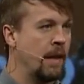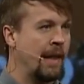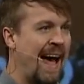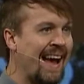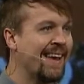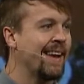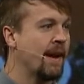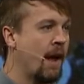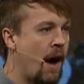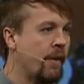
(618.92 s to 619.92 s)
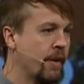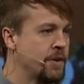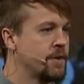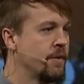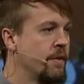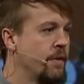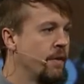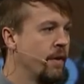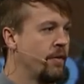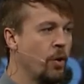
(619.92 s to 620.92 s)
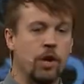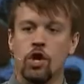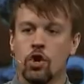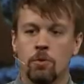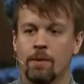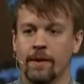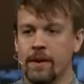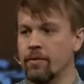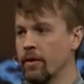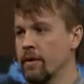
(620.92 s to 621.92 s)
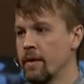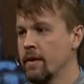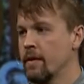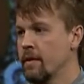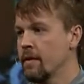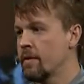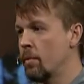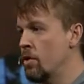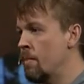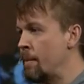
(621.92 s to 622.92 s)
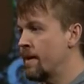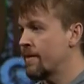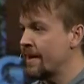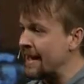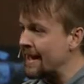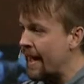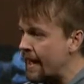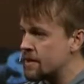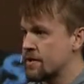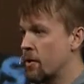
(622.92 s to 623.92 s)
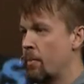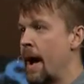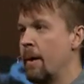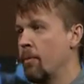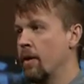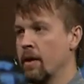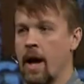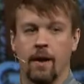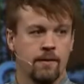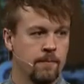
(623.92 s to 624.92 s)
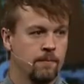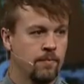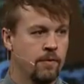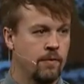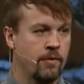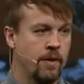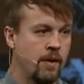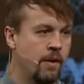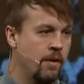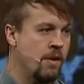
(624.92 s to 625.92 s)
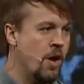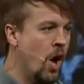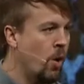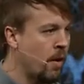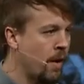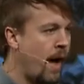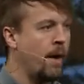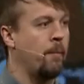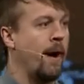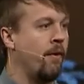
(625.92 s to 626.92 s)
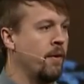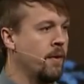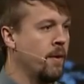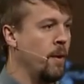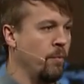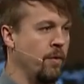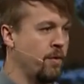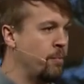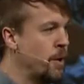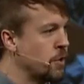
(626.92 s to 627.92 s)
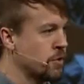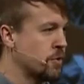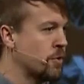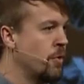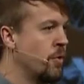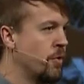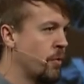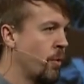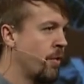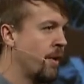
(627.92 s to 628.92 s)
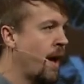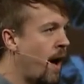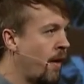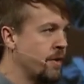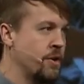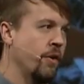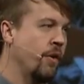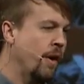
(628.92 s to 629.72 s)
lacking knowledge. So, a new believer, someone who maybe doesn't engage their Bible a lot, doesn't know a lot about um, the spiritual truths or theology or